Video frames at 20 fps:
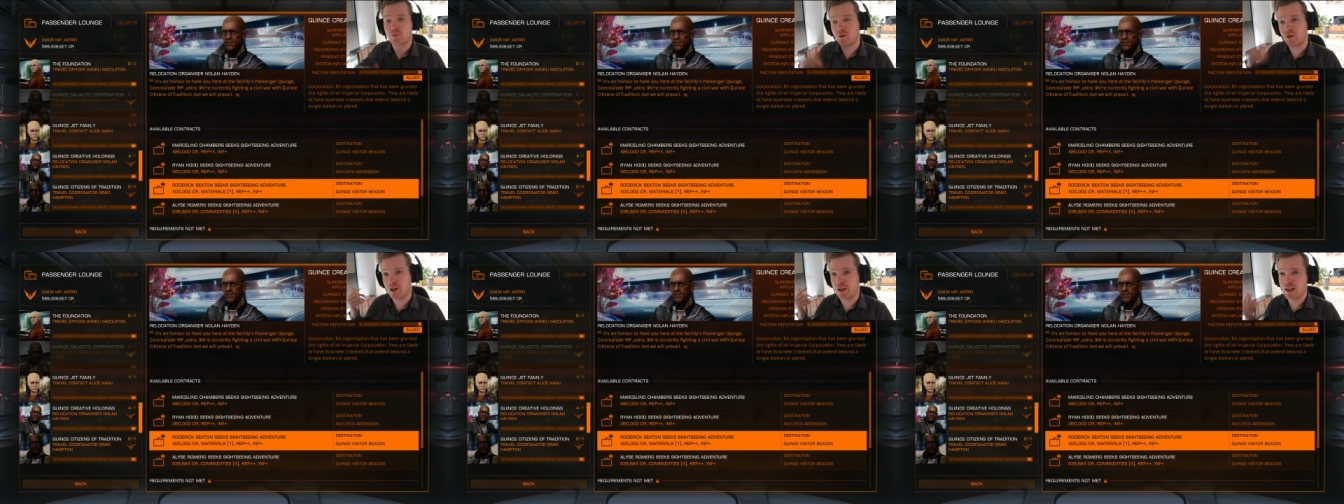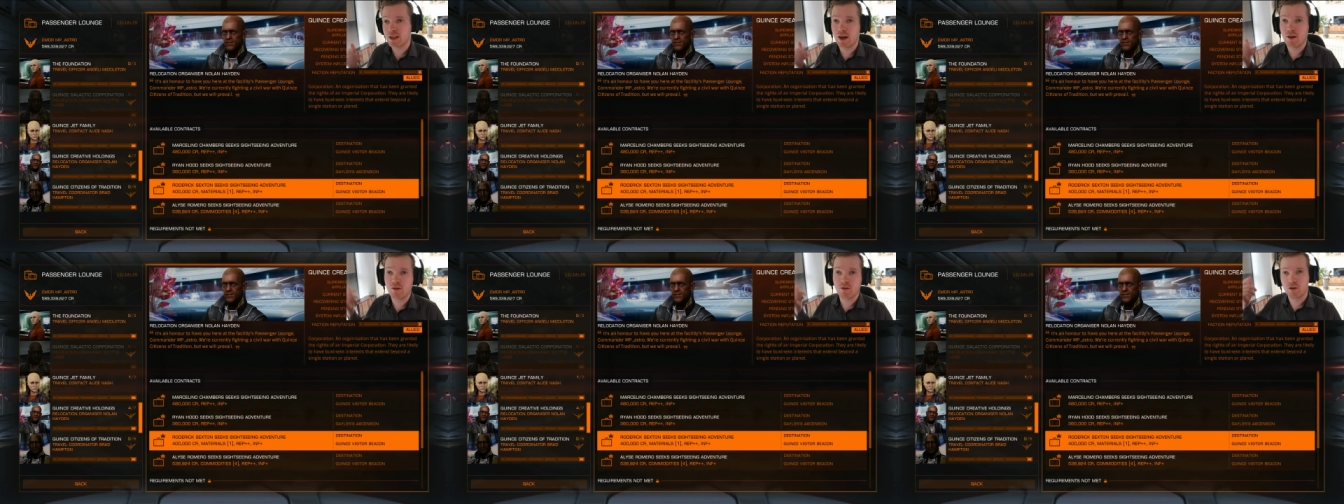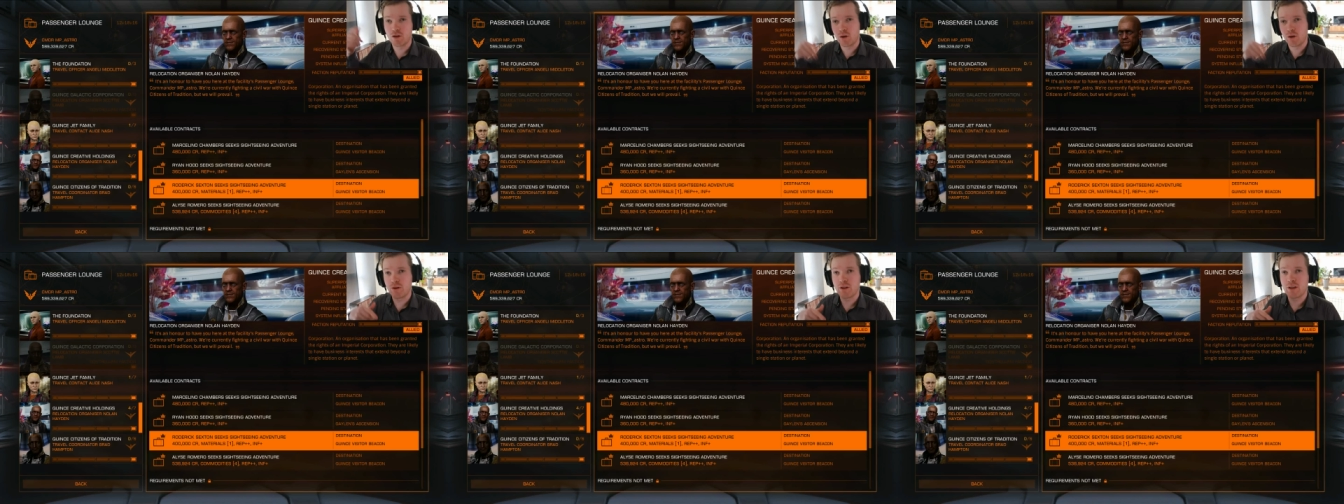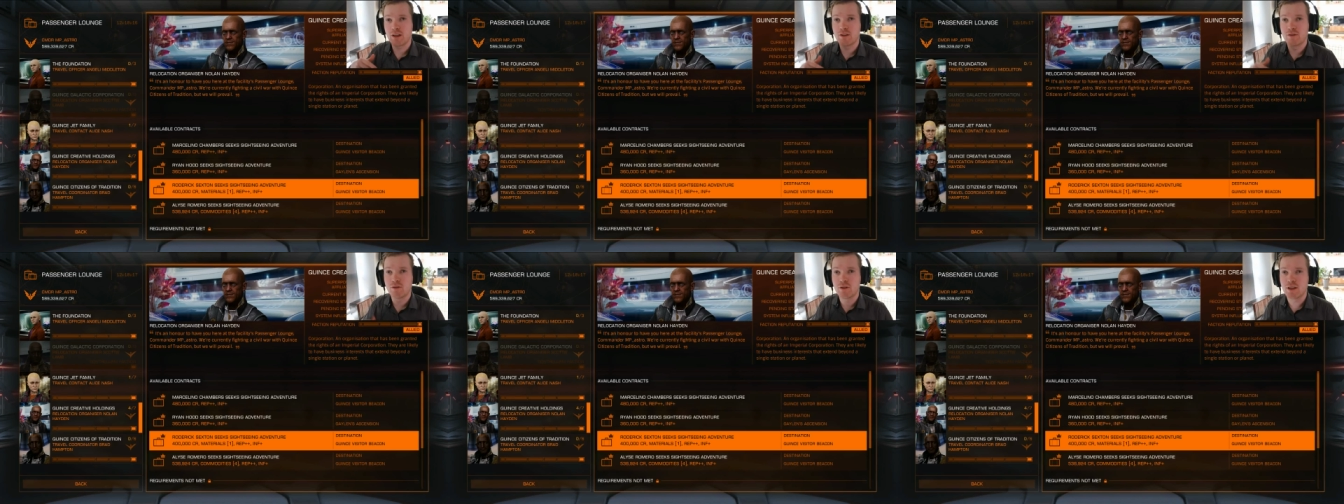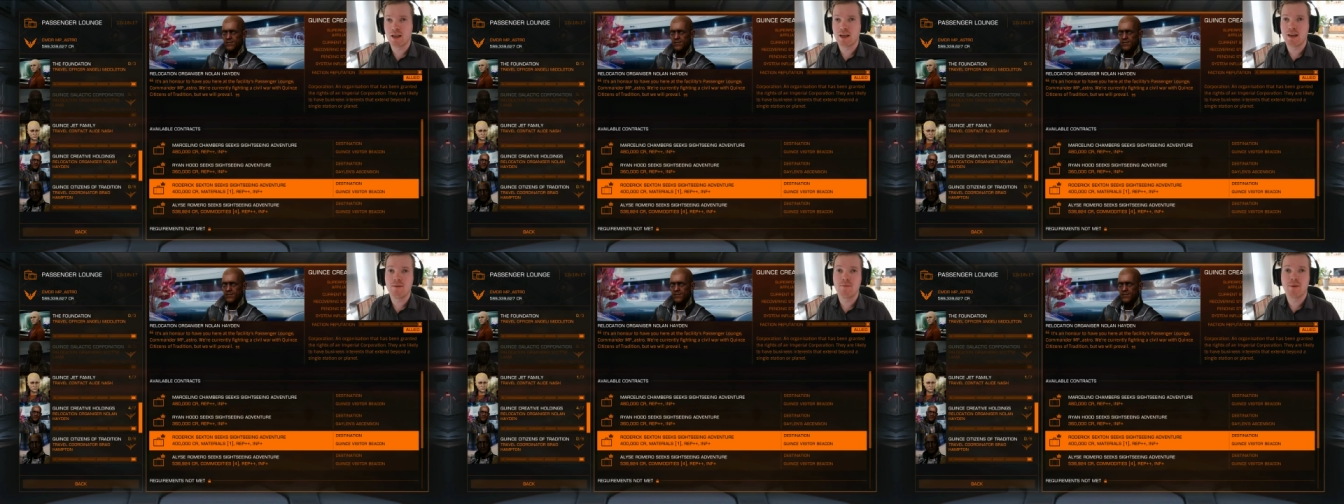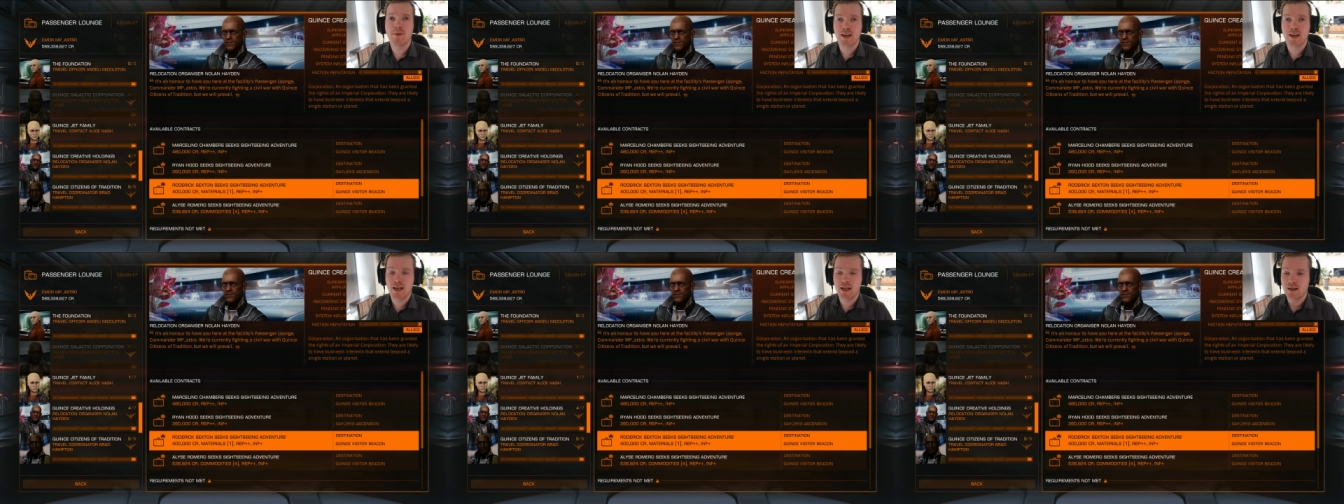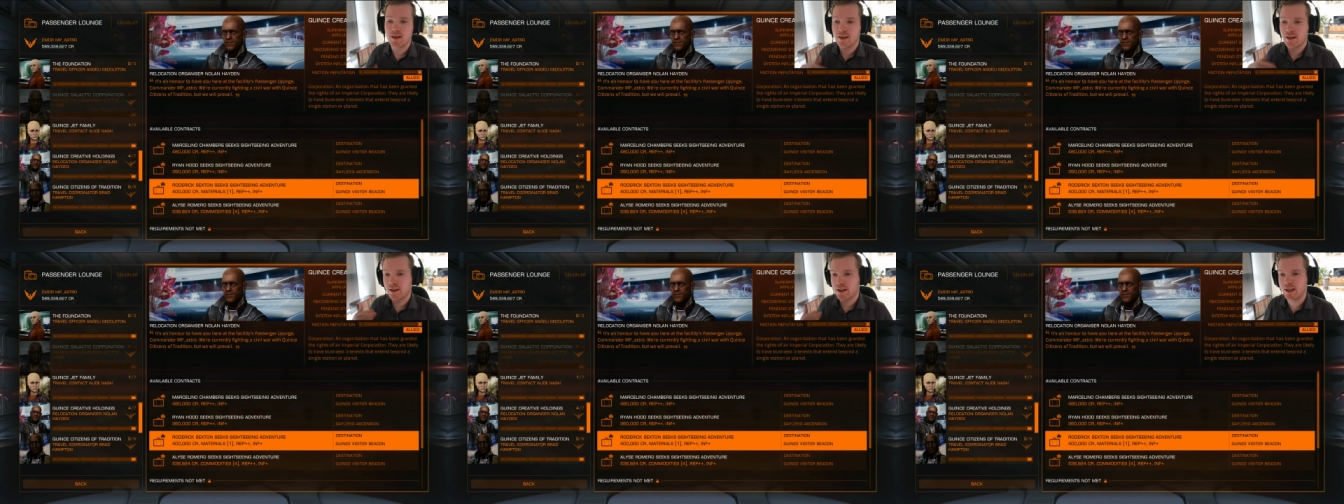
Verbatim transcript: getting out, loading into the game again,